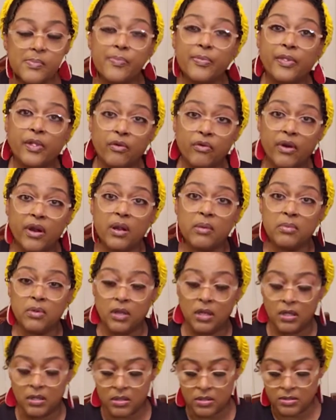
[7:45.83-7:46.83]
the crab
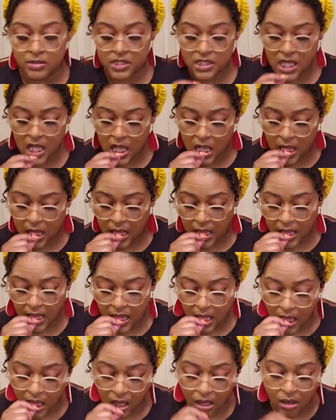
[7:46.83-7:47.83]
claws
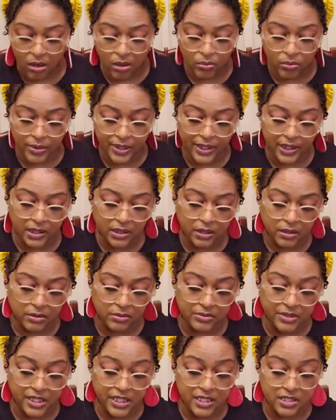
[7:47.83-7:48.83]
are the way to
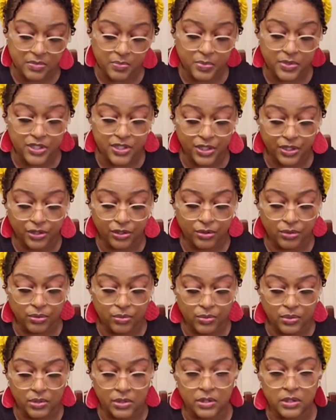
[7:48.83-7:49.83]
go. These particular
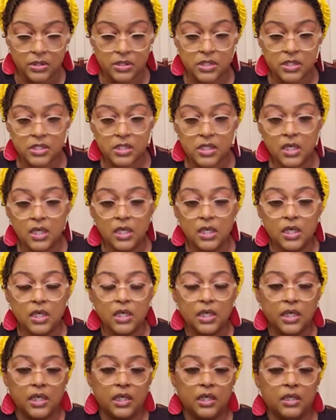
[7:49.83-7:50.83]
ones.
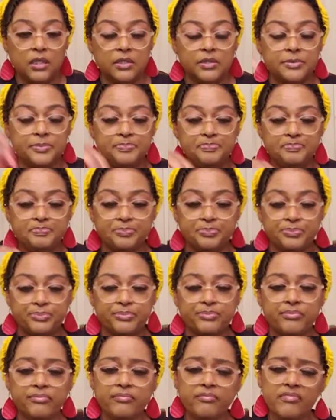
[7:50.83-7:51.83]
I
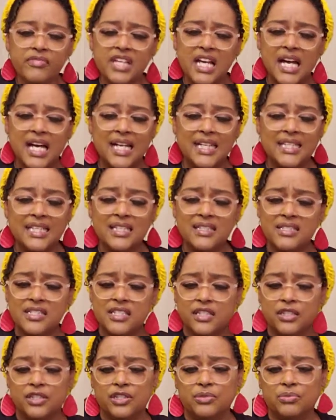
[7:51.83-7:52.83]
didn't
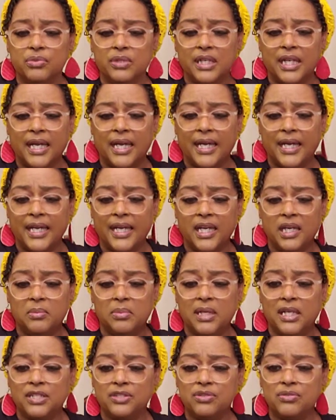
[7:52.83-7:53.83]
tell you what I had,
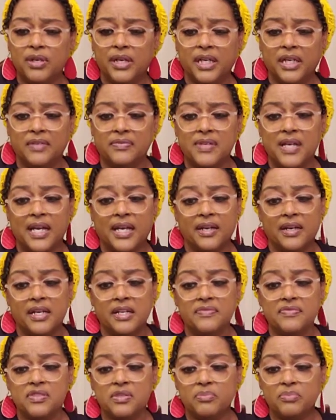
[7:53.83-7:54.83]
but I
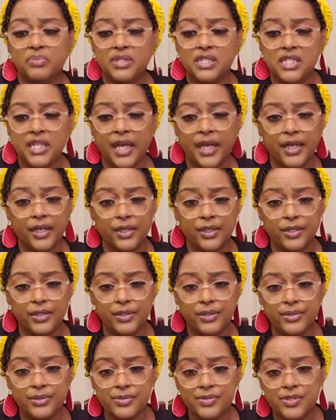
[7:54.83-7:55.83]
have some
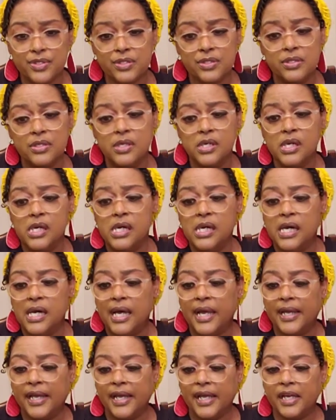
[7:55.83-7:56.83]
potatoes,
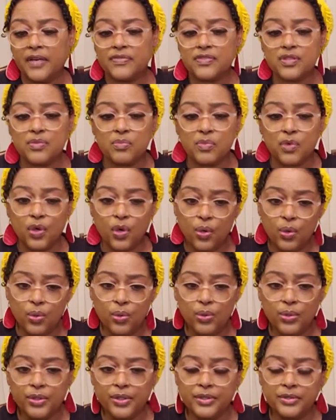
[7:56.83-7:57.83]
and I have some
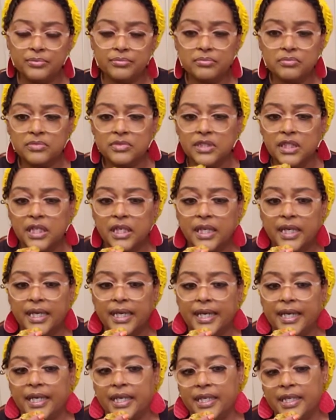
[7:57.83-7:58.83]
corn,
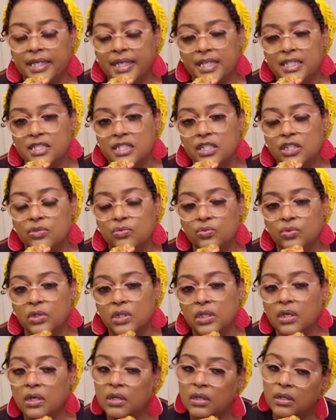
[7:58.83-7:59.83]
and I did
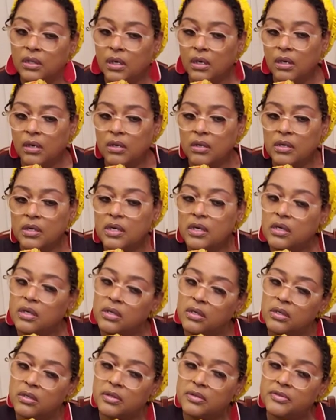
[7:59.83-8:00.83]
1 claw
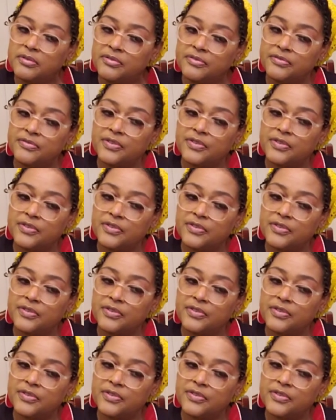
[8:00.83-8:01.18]
of